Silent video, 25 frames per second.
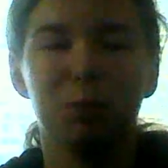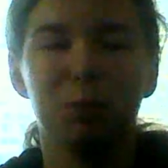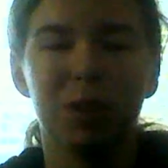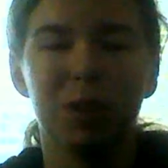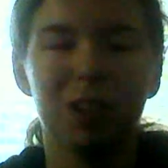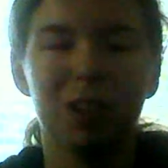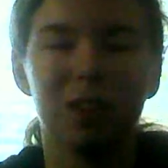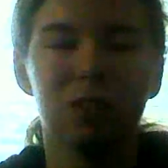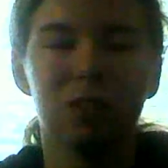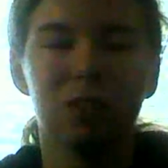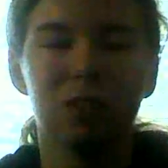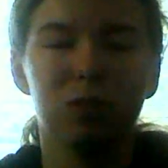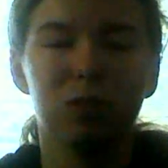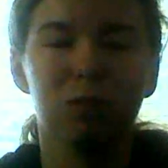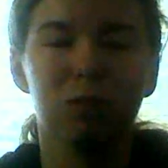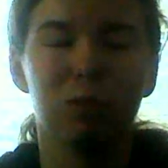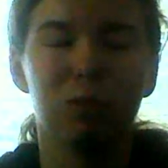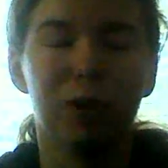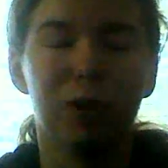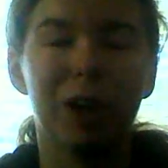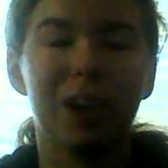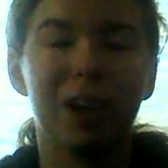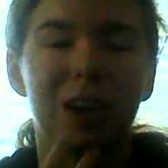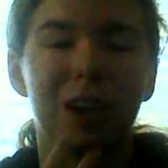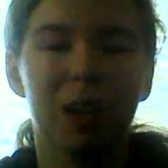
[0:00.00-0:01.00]
Why I have
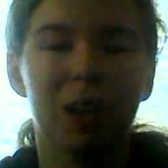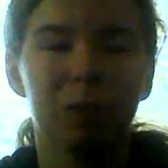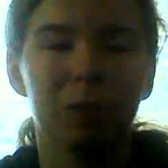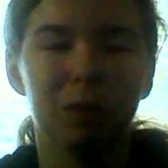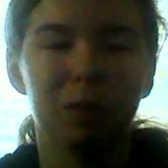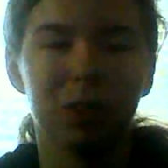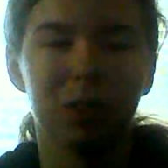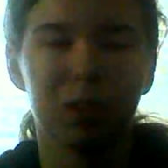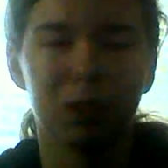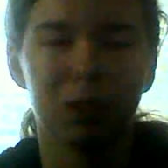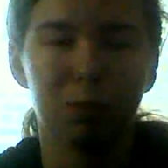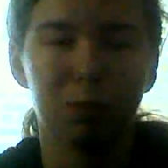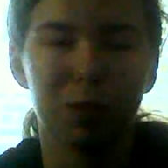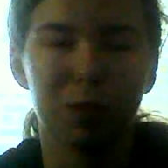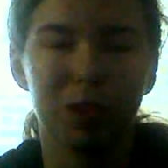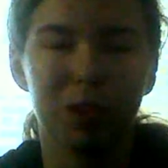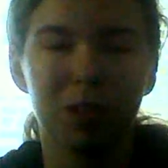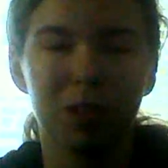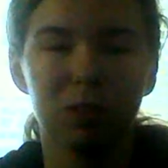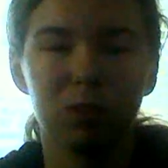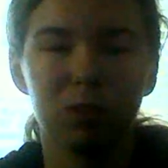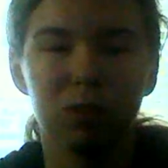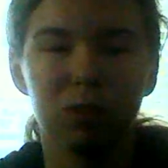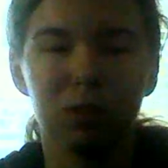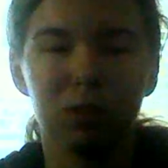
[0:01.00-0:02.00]
this speech
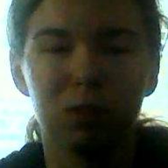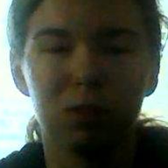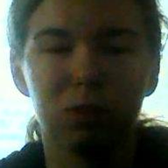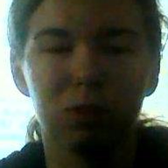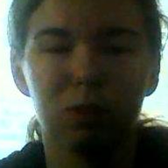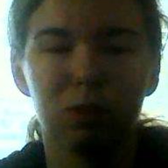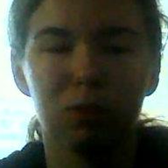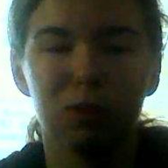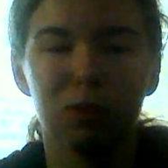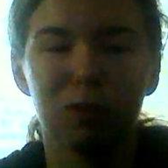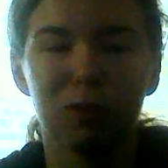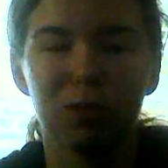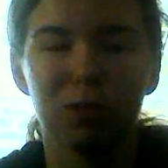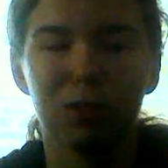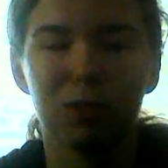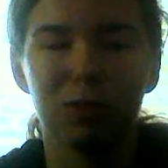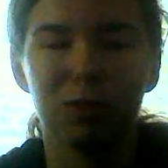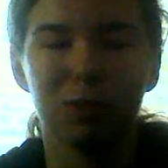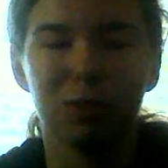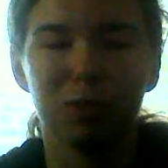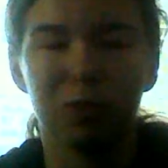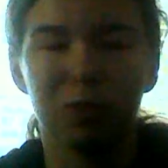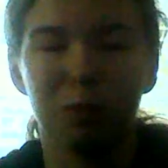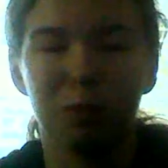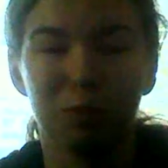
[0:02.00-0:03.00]
disorder is from
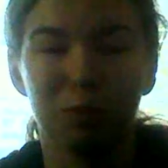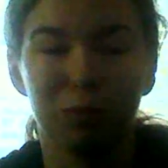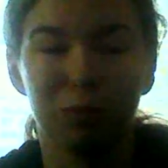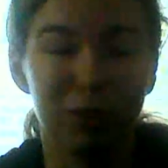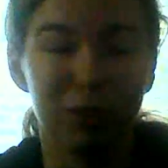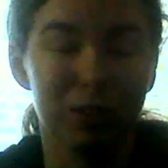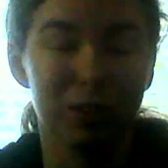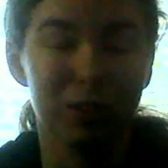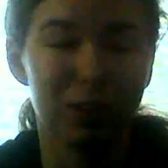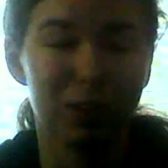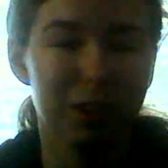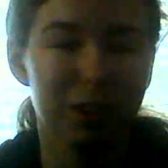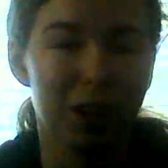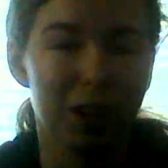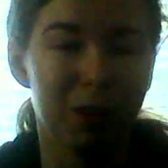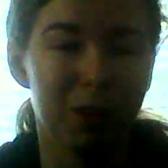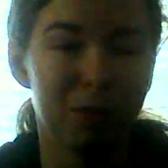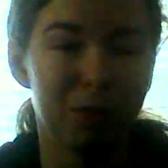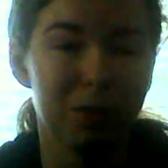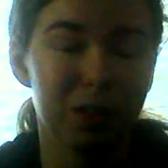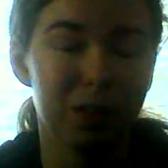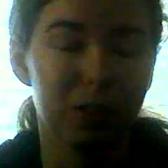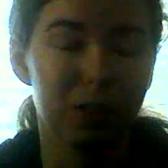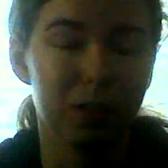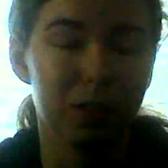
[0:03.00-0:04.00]
just having
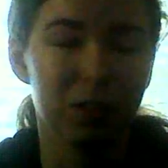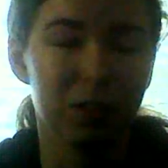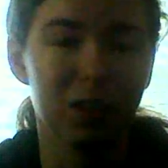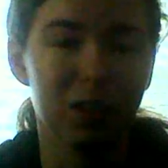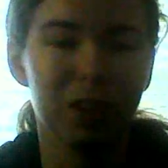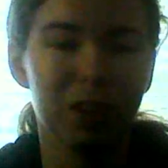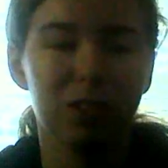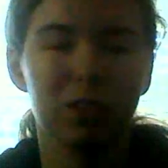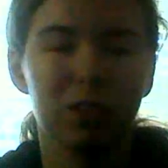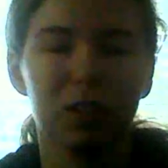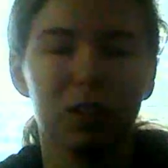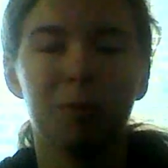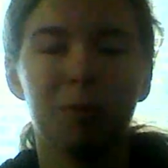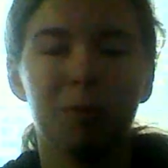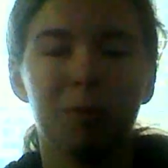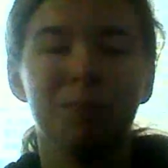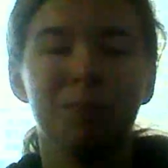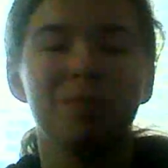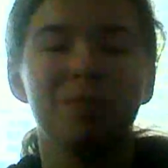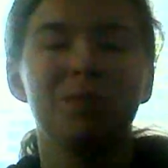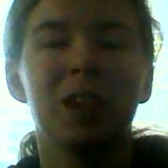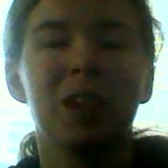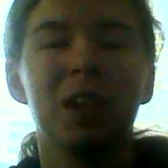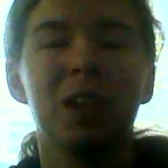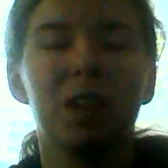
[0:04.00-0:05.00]
dyslexia
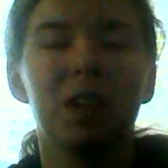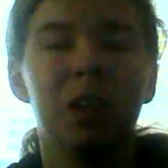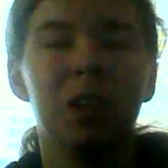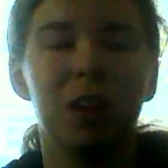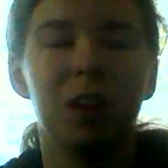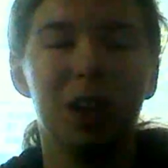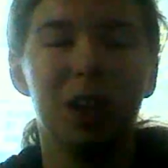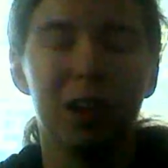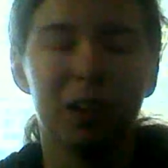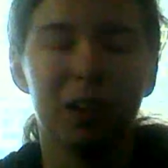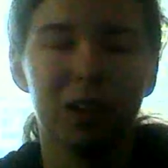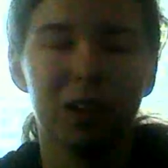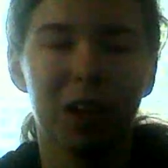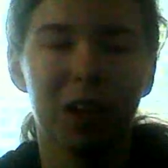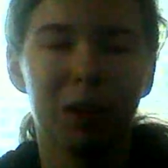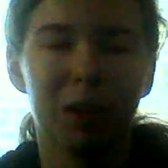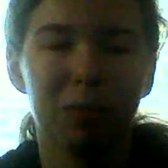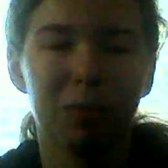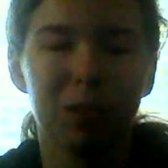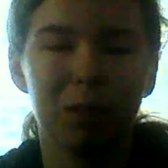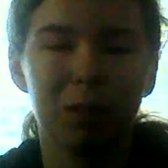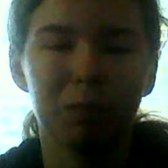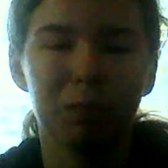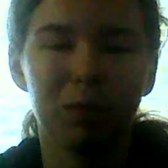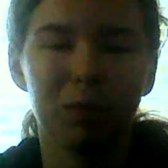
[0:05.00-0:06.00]
and having
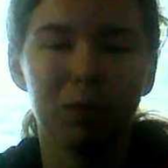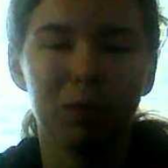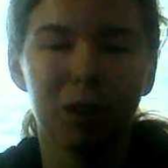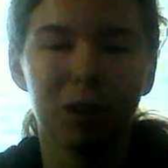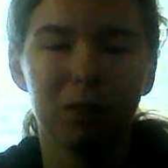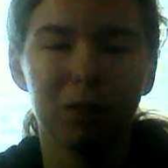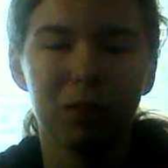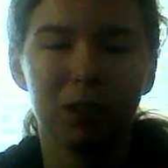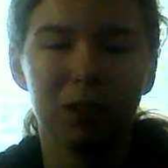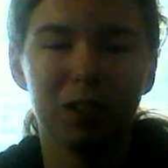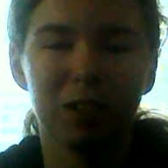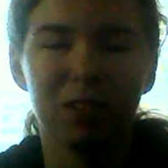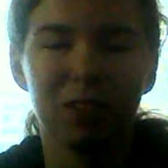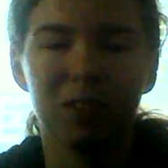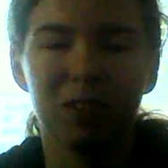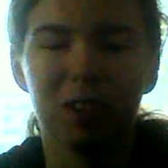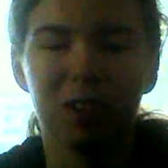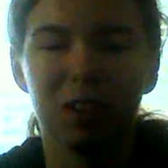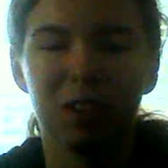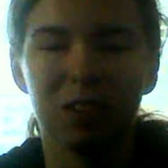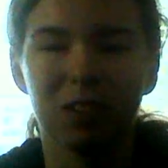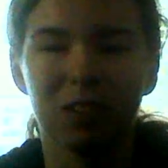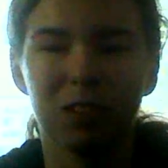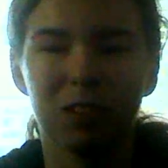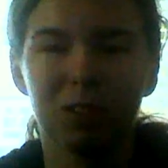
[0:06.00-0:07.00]
epilepsy because
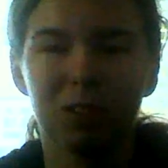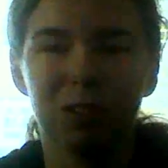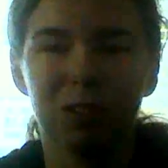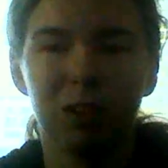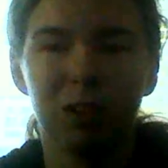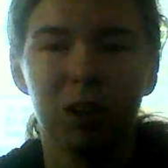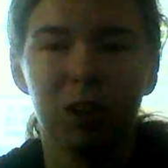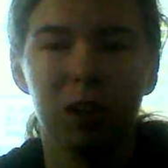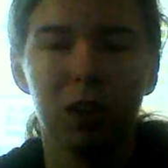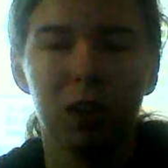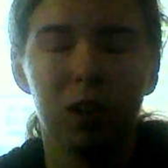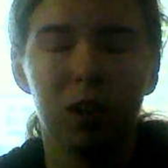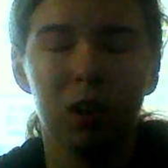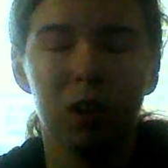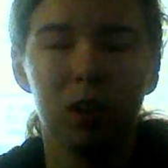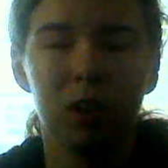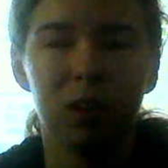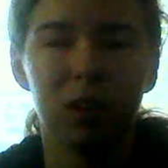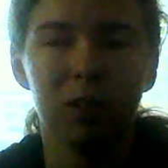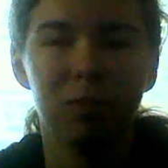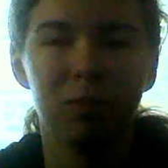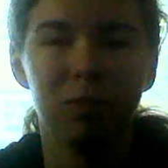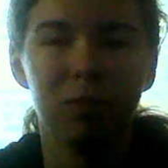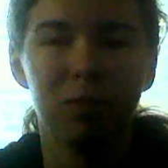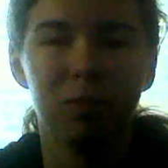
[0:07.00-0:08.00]

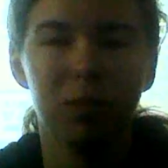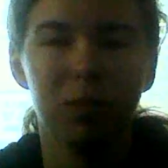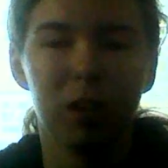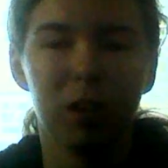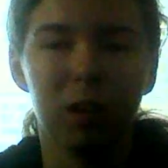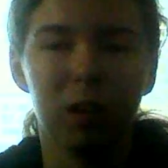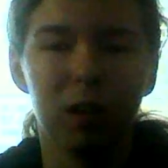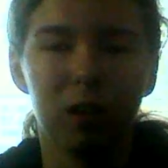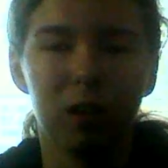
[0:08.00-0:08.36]
um,